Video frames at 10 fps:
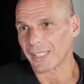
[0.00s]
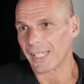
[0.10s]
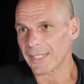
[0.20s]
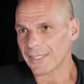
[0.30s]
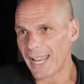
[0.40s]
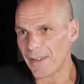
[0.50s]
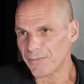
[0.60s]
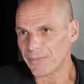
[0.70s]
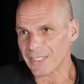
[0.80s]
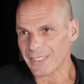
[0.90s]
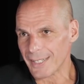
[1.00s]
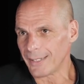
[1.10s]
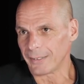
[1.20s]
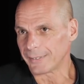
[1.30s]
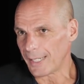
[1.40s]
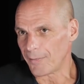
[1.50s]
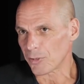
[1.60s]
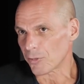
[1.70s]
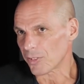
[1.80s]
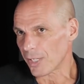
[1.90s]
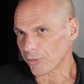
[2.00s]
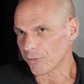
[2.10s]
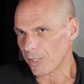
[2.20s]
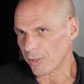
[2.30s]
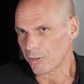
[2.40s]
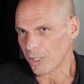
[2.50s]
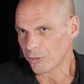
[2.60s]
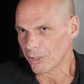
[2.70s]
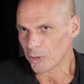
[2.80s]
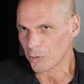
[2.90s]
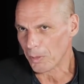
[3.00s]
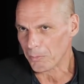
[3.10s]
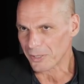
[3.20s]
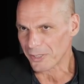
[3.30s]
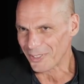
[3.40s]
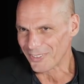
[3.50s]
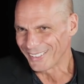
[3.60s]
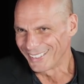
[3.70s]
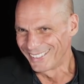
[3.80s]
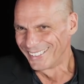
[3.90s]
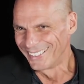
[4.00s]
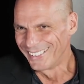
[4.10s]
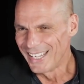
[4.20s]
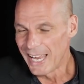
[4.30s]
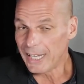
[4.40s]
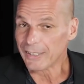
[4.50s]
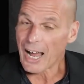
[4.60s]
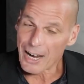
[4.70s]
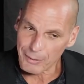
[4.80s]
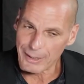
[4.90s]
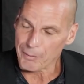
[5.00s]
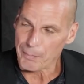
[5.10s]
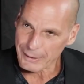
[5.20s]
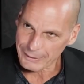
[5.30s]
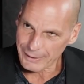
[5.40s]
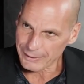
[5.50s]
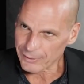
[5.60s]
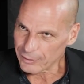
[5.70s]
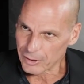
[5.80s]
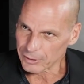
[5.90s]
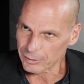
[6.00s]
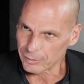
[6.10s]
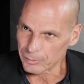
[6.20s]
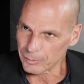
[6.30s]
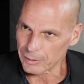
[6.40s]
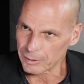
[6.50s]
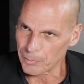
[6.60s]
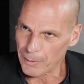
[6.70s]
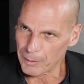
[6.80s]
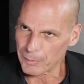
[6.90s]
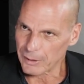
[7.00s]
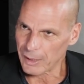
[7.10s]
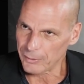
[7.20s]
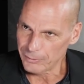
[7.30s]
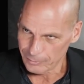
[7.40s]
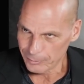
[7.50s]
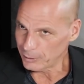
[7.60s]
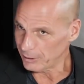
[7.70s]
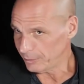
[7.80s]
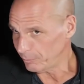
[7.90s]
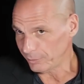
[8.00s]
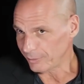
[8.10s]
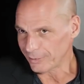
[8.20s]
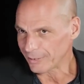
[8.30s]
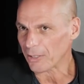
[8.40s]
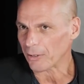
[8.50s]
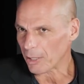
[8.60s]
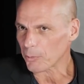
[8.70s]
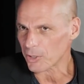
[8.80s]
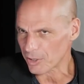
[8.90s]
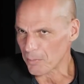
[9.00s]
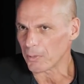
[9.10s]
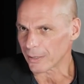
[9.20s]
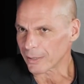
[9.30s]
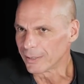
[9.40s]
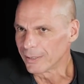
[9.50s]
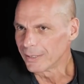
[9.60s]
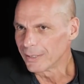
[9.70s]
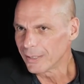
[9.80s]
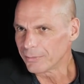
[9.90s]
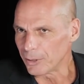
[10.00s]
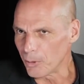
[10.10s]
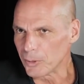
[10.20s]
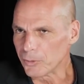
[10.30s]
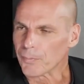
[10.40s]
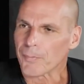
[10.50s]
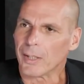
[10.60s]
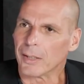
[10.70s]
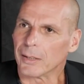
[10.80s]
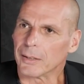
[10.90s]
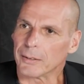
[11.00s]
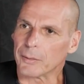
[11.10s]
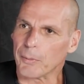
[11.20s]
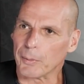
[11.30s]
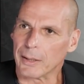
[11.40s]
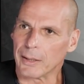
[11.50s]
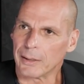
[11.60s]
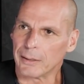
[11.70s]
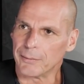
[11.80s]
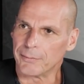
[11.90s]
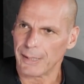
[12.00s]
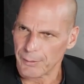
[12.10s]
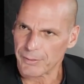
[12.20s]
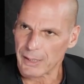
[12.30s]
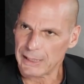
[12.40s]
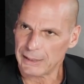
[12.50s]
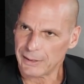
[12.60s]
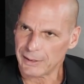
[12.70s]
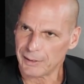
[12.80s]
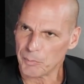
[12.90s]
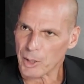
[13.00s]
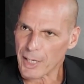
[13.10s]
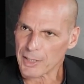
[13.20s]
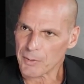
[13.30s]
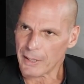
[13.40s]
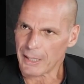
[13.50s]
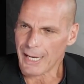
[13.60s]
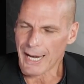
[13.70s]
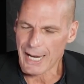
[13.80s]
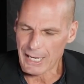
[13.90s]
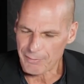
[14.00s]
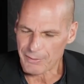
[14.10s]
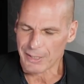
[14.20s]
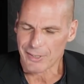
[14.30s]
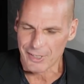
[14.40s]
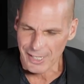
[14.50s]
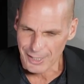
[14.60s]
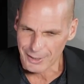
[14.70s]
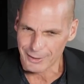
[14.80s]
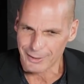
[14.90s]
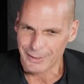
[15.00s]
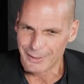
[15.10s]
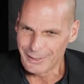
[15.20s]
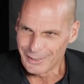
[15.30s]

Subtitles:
against every single television station, radio station, and newspaper in Greece. And our little party that got into Parliament now, that was a similar phenomenon. We were vilified and demonized by every single